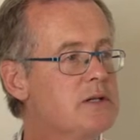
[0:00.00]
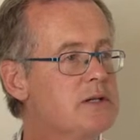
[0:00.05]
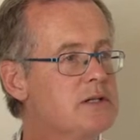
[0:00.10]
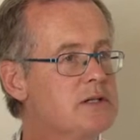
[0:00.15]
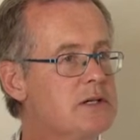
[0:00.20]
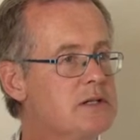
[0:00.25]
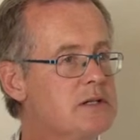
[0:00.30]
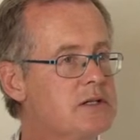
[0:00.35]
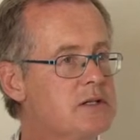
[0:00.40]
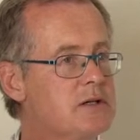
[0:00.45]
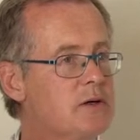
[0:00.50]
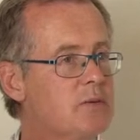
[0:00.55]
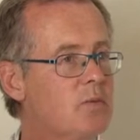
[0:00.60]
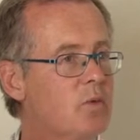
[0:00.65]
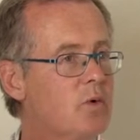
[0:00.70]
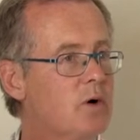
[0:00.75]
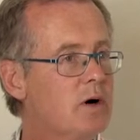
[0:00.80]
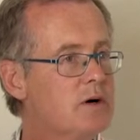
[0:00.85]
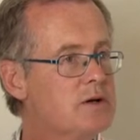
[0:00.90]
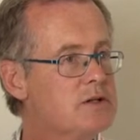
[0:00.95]
in the
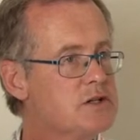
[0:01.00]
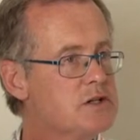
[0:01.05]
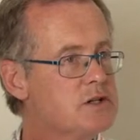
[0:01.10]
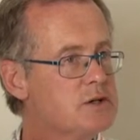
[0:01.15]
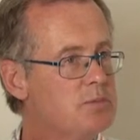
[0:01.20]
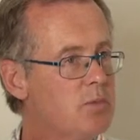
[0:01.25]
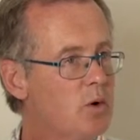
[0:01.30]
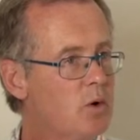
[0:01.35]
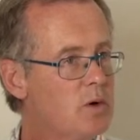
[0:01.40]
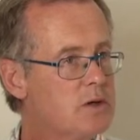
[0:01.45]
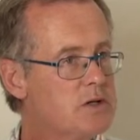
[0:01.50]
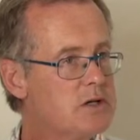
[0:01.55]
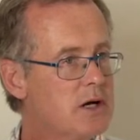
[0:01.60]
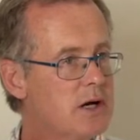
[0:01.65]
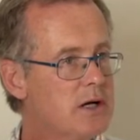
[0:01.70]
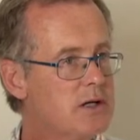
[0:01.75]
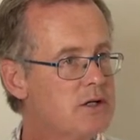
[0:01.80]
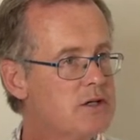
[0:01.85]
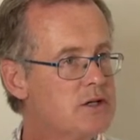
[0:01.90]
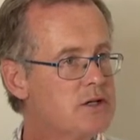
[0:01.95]
system where small
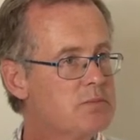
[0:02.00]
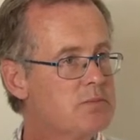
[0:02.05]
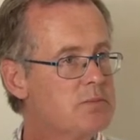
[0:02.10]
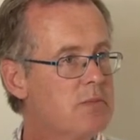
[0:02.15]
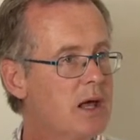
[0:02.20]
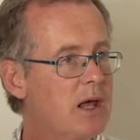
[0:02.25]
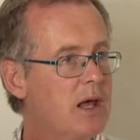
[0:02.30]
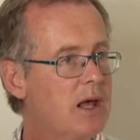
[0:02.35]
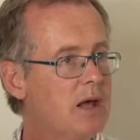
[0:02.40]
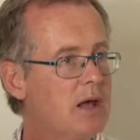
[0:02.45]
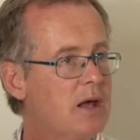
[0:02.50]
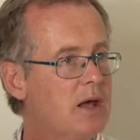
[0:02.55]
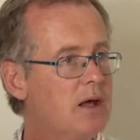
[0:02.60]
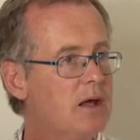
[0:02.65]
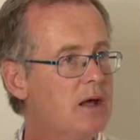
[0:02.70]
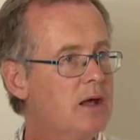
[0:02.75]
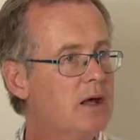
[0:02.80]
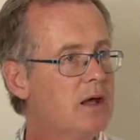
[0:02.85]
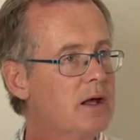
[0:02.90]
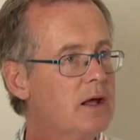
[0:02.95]
changes
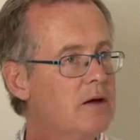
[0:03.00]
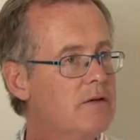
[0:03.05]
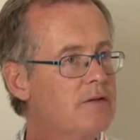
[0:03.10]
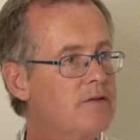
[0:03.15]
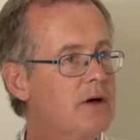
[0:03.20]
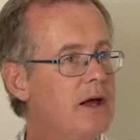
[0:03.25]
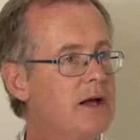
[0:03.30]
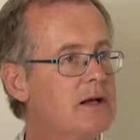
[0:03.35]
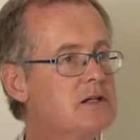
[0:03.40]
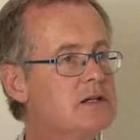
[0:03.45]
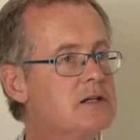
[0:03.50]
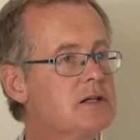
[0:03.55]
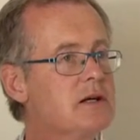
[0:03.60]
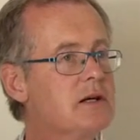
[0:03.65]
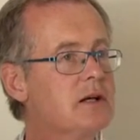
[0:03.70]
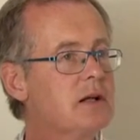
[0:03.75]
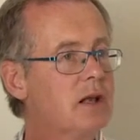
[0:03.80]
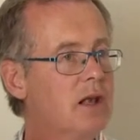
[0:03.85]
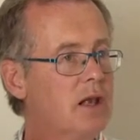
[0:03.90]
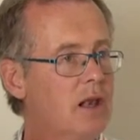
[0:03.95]
may affect
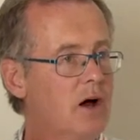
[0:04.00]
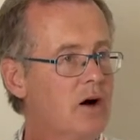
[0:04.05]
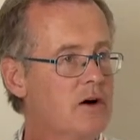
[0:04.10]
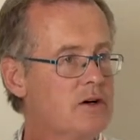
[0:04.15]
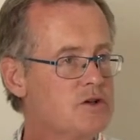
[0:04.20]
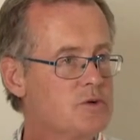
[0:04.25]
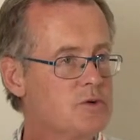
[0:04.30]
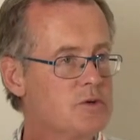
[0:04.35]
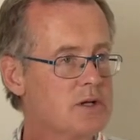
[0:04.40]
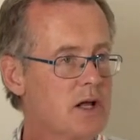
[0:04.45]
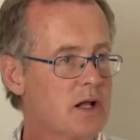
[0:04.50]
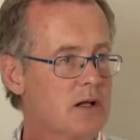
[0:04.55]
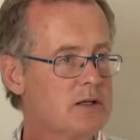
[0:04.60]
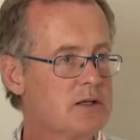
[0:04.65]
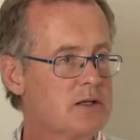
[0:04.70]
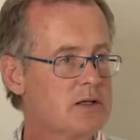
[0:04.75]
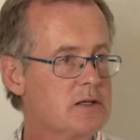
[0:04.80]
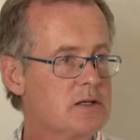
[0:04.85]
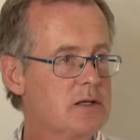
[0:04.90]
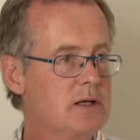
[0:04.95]
large
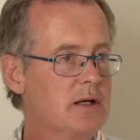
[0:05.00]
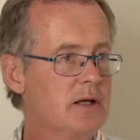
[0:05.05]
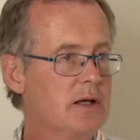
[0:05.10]
results.